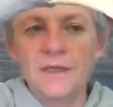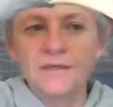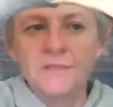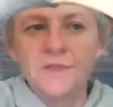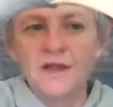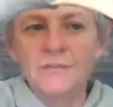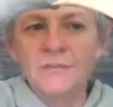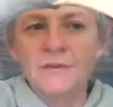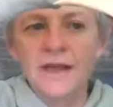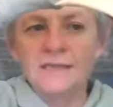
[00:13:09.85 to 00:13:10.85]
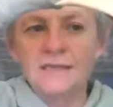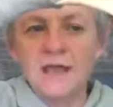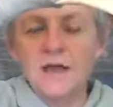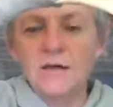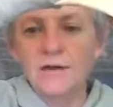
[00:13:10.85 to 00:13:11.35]
Then we're going to place
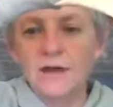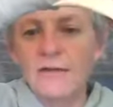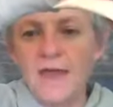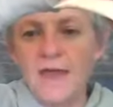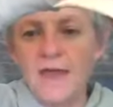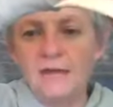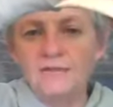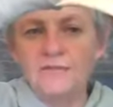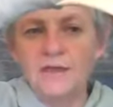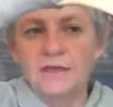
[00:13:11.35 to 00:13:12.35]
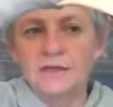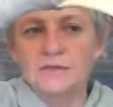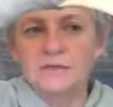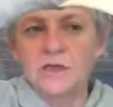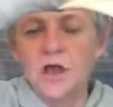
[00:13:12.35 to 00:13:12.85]
our other hand, the
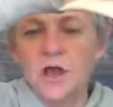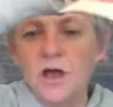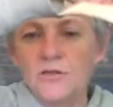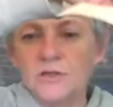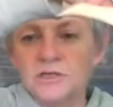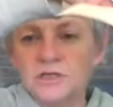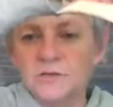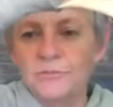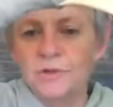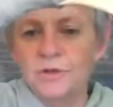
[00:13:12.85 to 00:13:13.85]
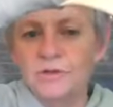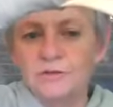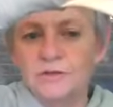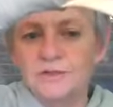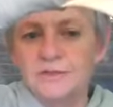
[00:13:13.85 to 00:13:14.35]
fingers, on the shin bone,
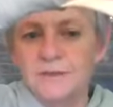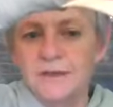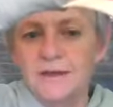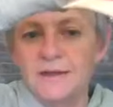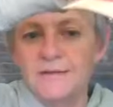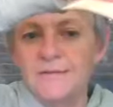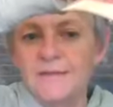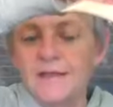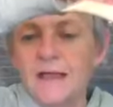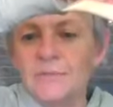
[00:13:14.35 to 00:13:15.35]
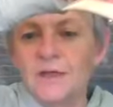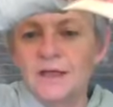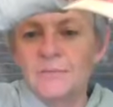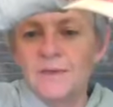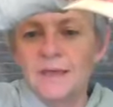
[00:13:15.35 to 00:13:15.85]
on the tibia, and we're
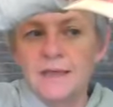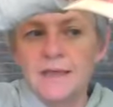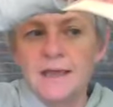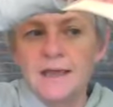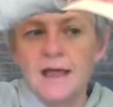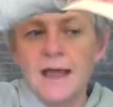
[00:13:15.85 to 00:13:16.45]
going to be